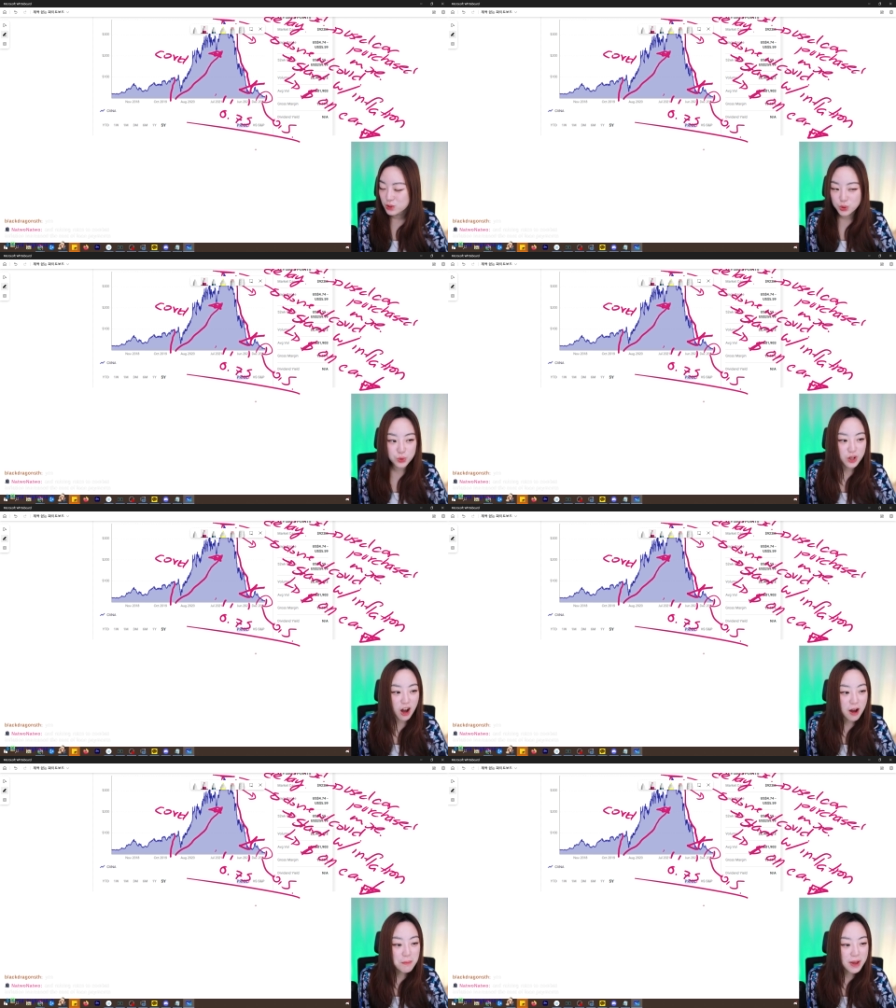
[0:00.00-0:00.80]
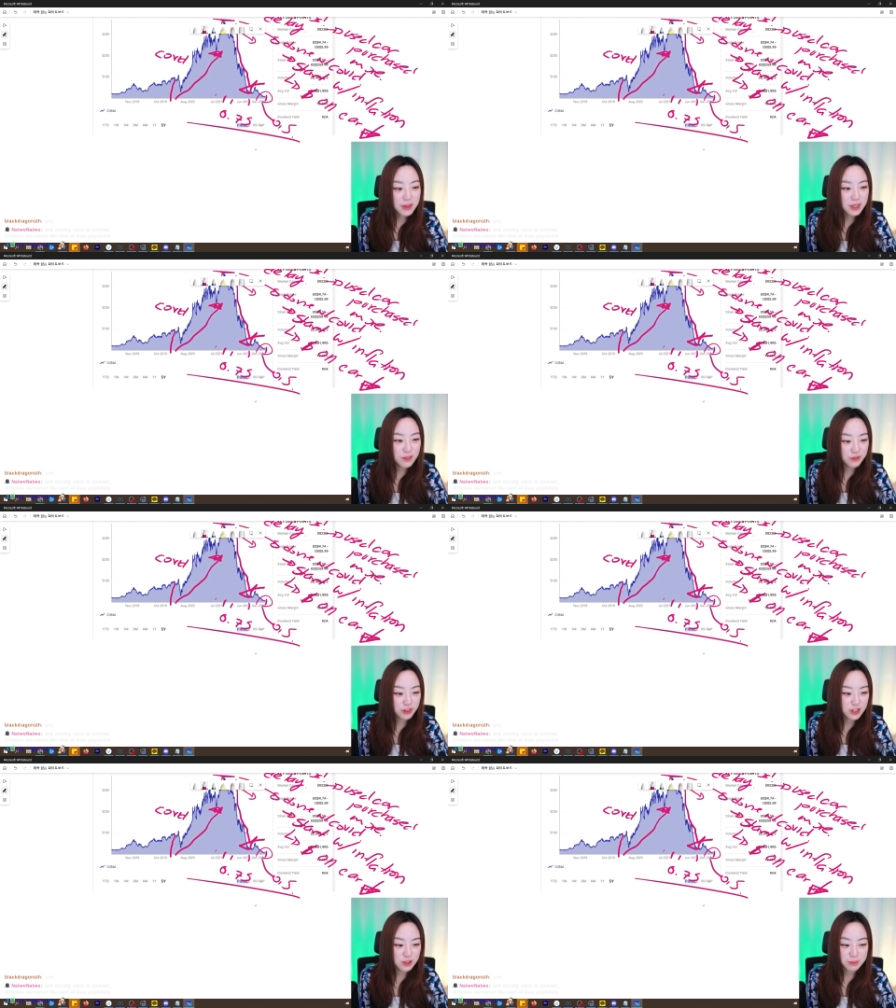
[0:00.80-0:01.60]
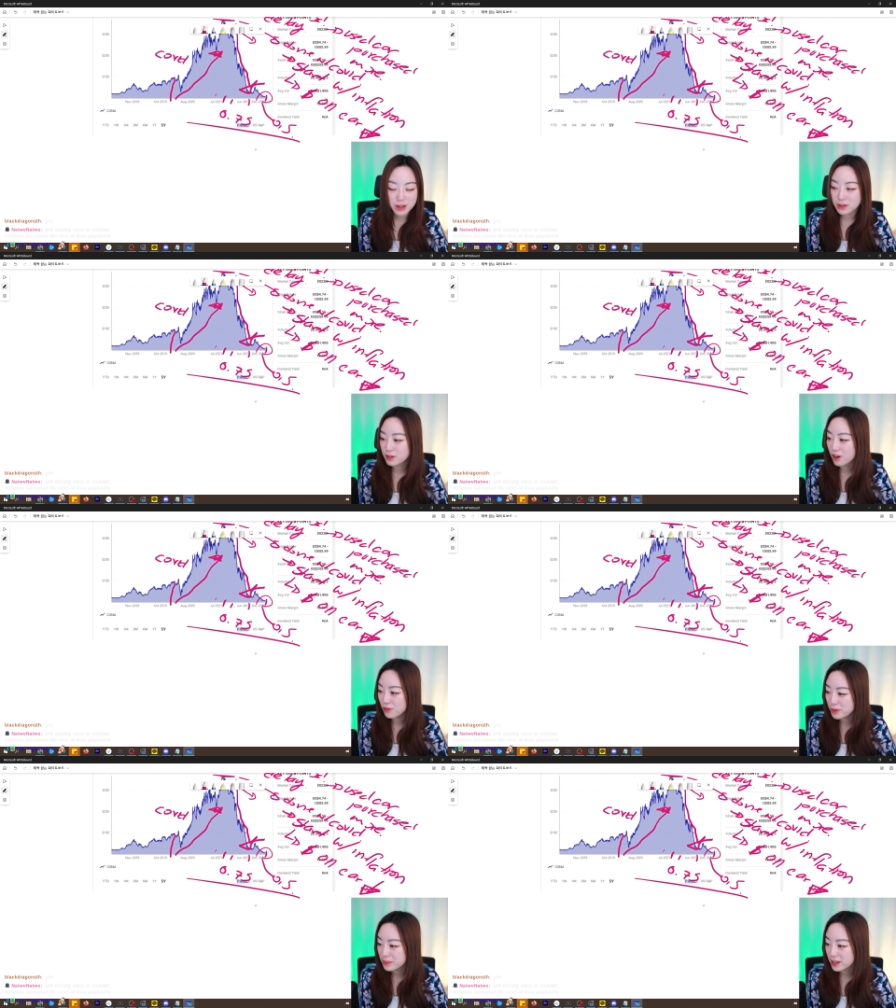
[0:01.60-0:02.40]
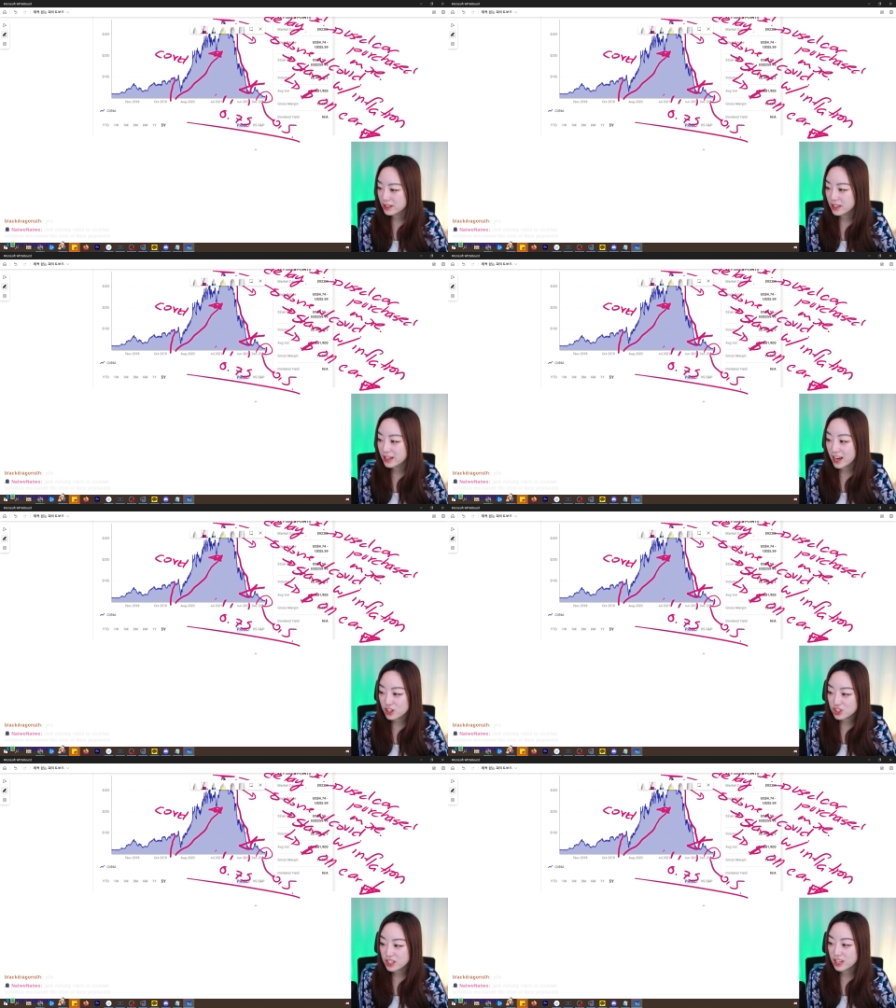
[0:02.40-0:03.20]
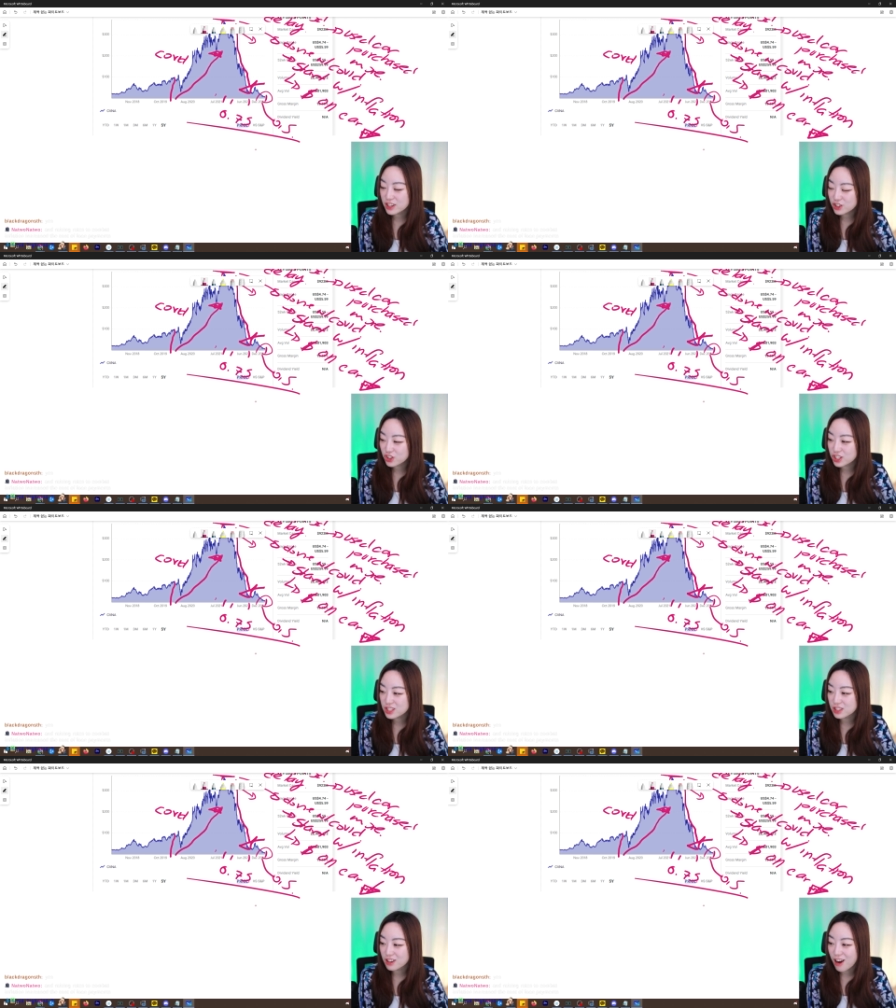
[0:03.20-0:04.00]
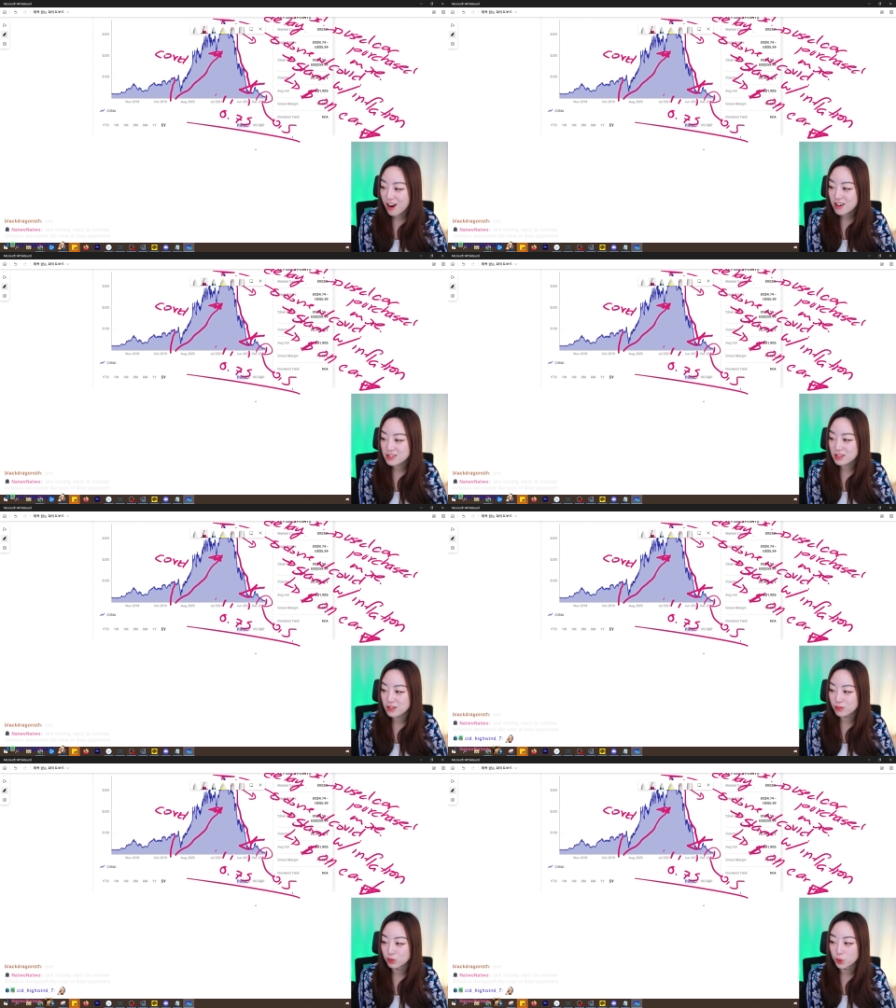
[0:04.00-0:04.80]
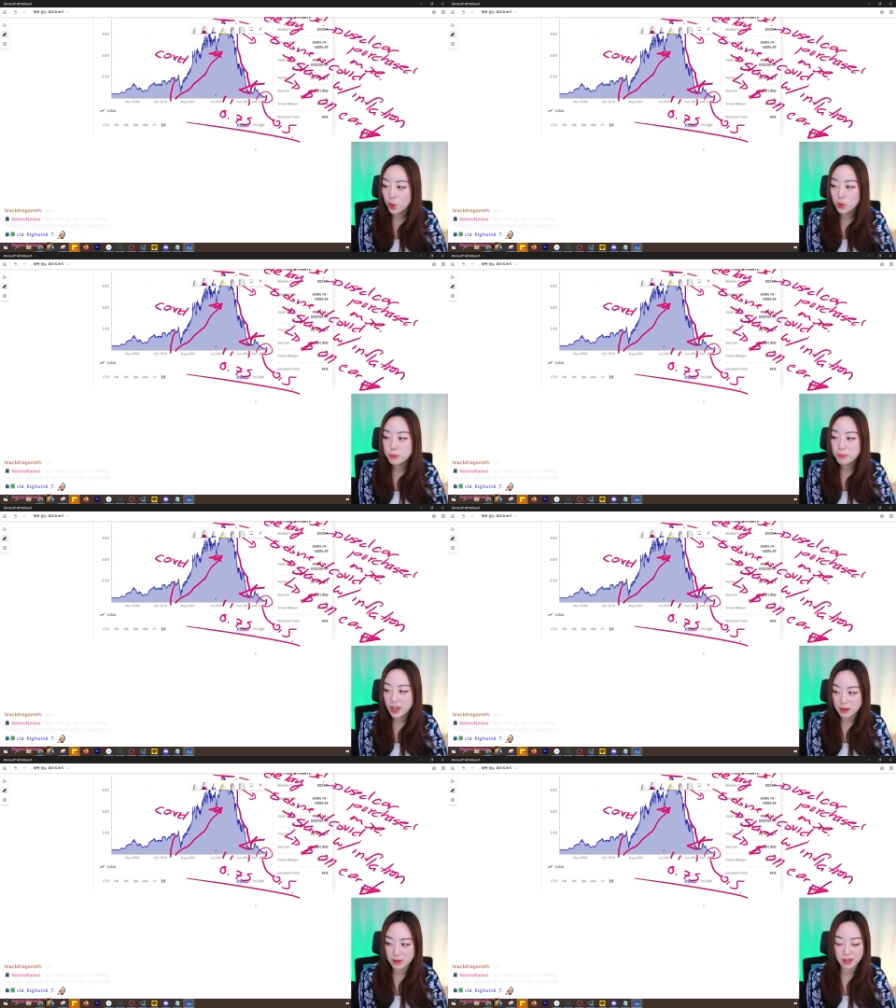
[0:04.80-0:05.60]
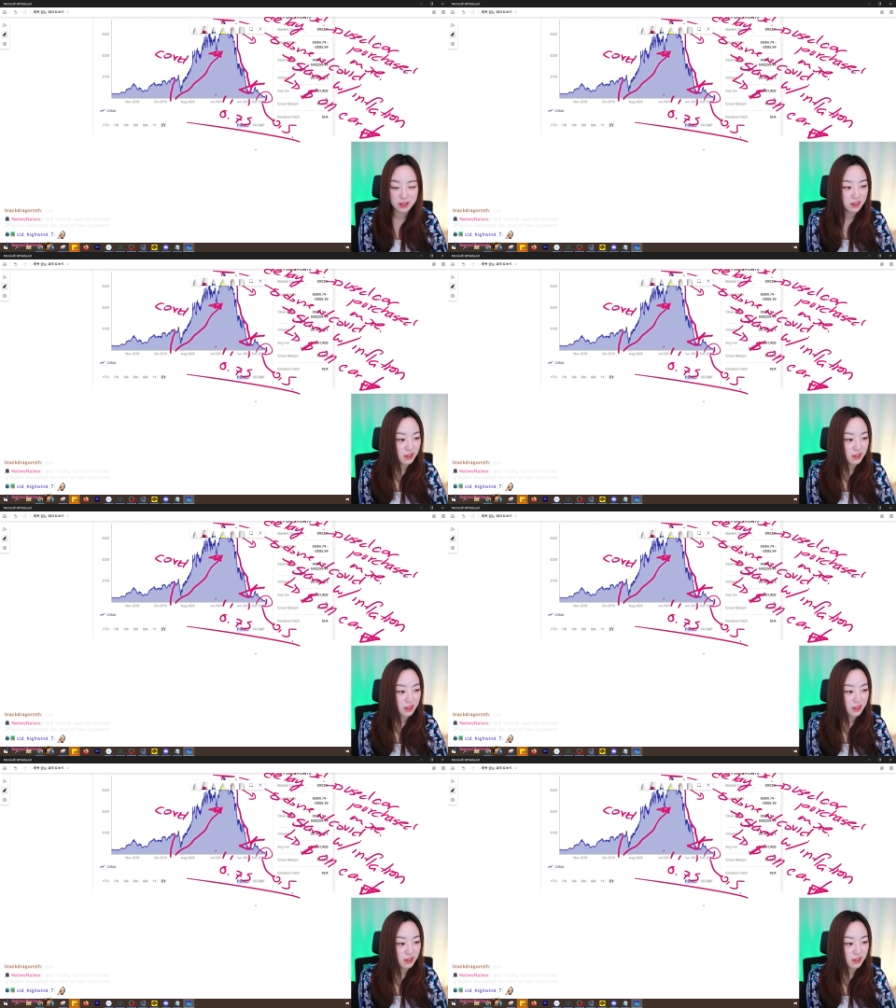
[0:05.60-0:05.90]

to combat the inflation by the government, it actually increased the cost of loan payment.